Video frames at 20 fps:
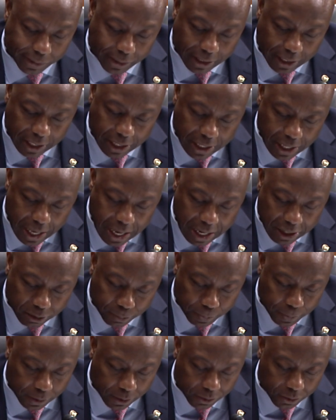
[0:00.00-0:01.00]
in
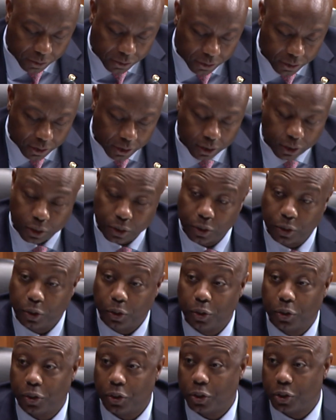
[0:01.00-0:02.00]
hospitals
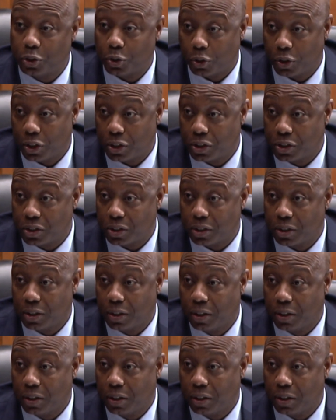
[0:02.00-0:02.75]
due to the shortage